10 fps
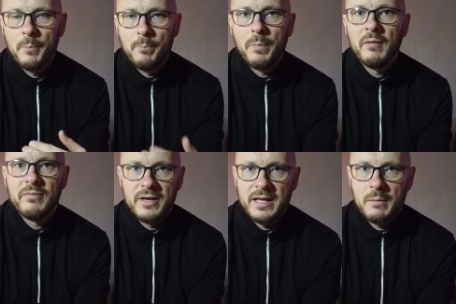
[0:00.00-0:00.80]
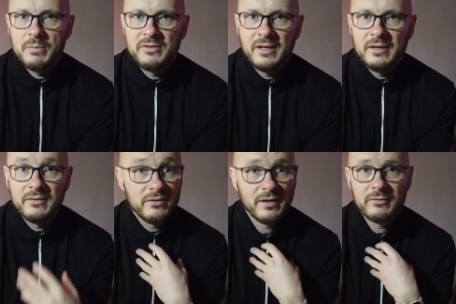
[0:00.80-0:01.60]
above the knee amputees,
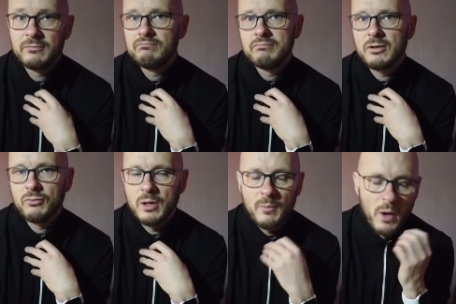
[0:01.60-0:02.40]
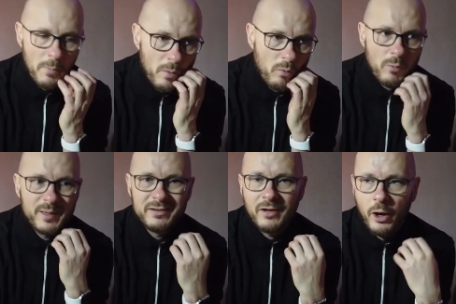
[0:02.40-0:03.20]
because that's all I'm working. But we'll
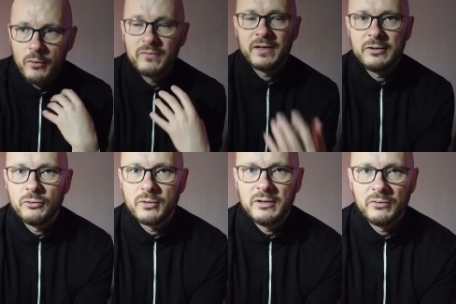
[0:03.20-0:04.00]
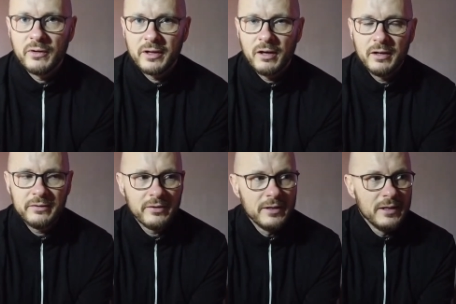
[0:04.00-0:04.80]
be hopefully talking to other
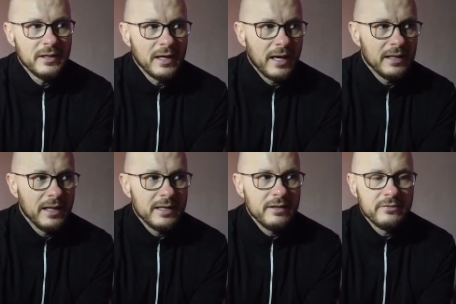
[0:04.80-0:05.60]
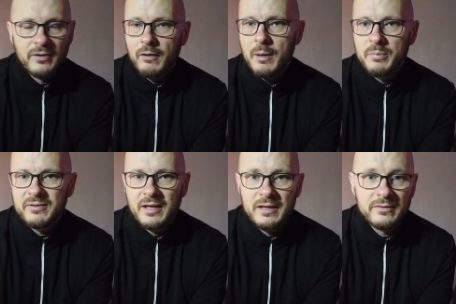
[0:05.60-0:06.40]
guys and ladies that are
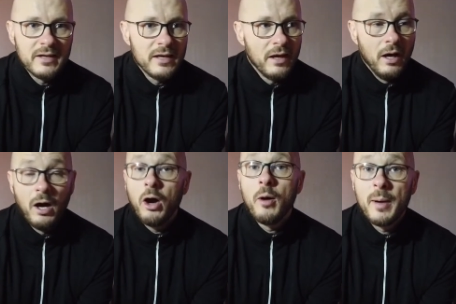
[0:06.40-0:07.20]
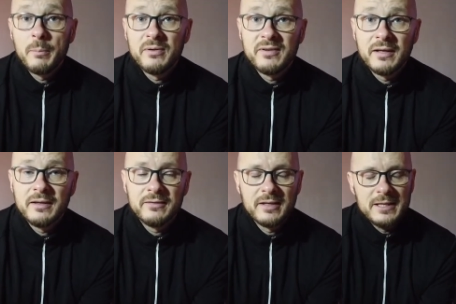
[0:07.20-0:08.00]
amputees, arm
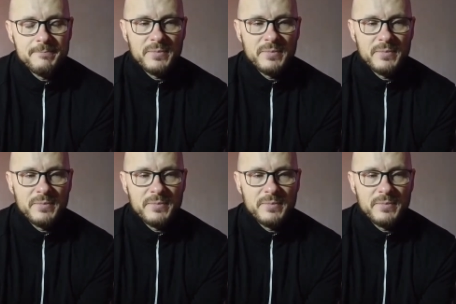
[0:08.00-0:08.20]
amputees,